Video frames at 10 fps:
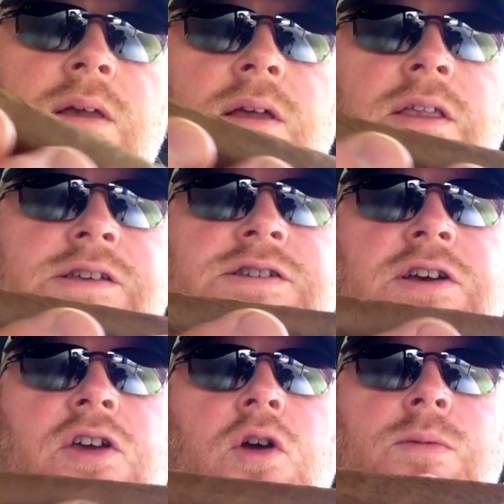This is a
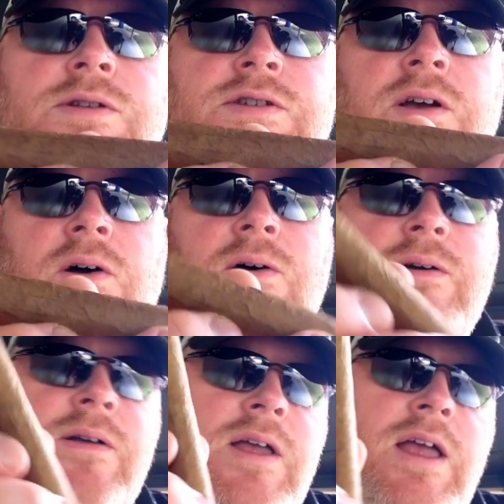Cuban
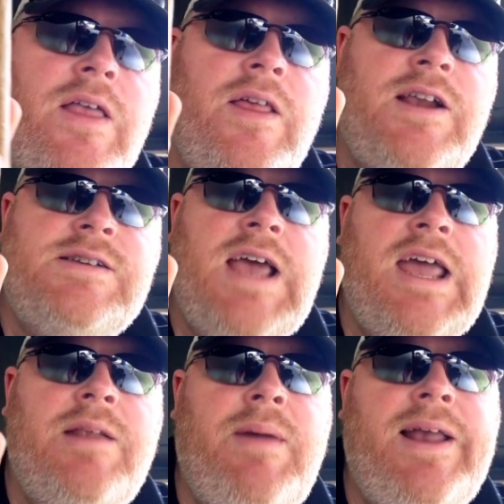cigar that is
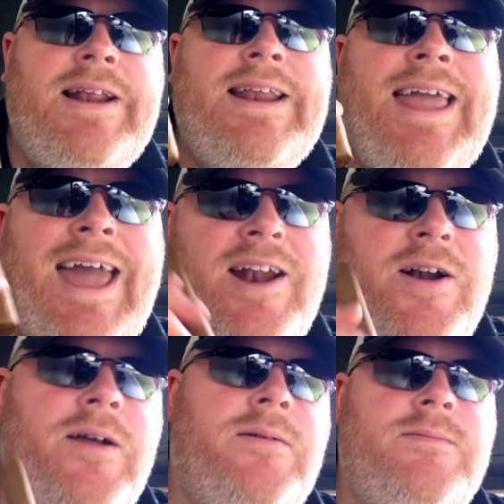handmade in
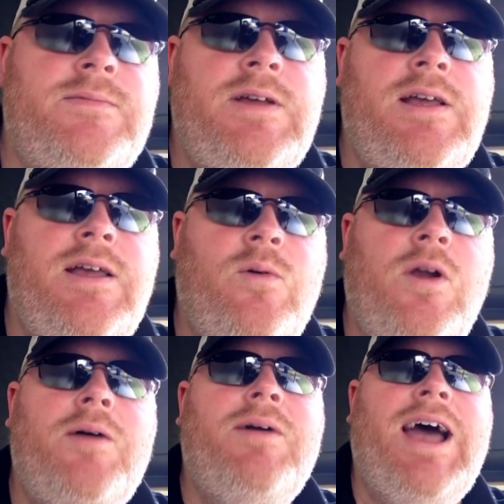Canada.
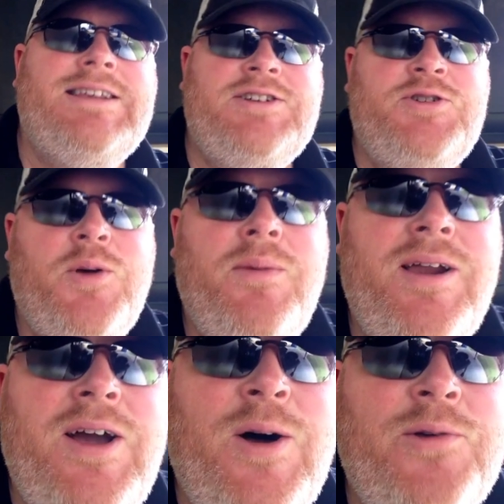What up guys, it's your old
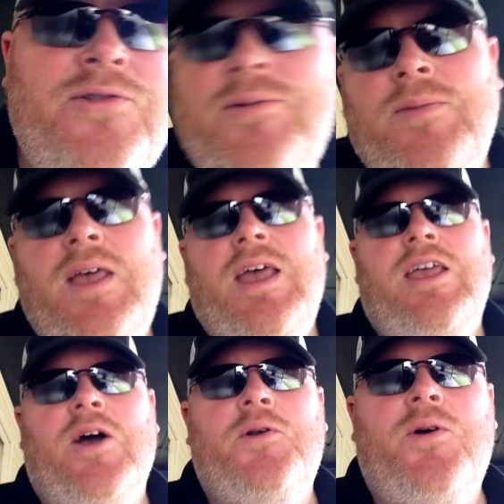buddy Hoss.
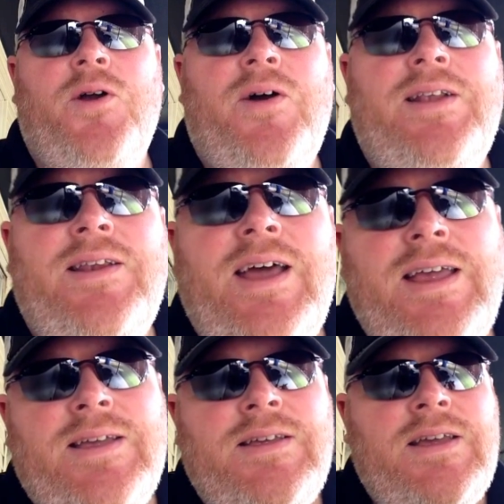Y'all doing alright today?
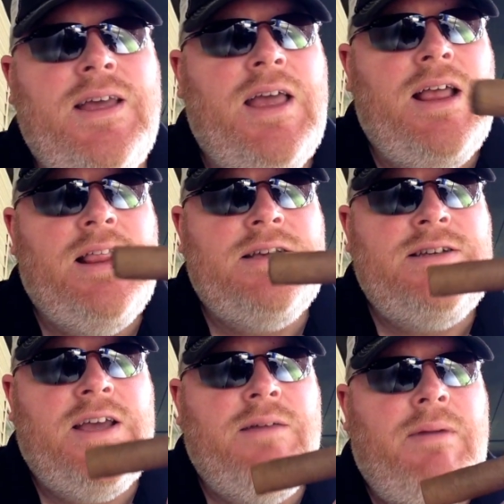Let's
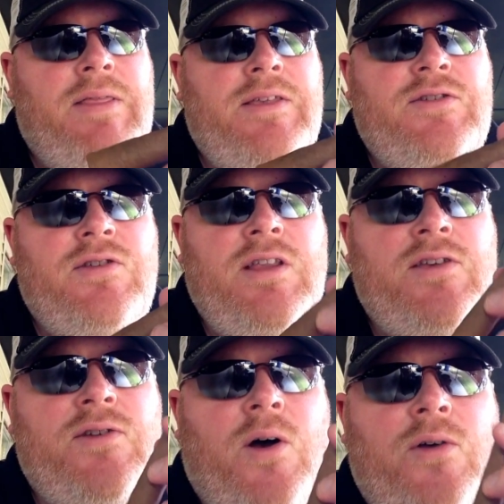tell you about this
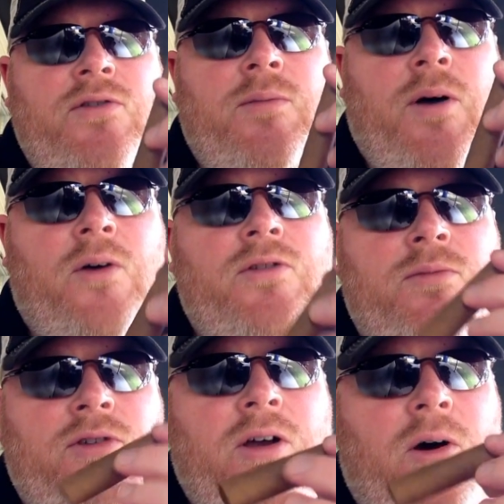awesome
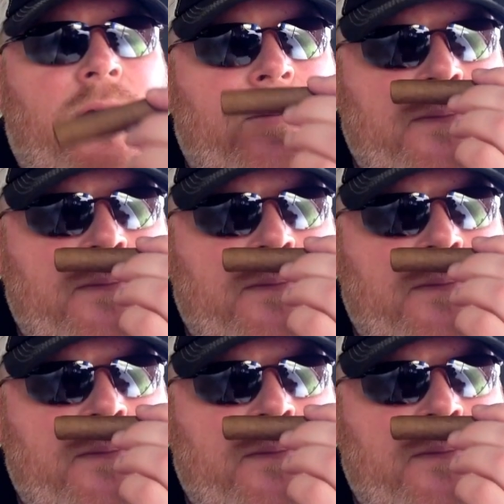cigar.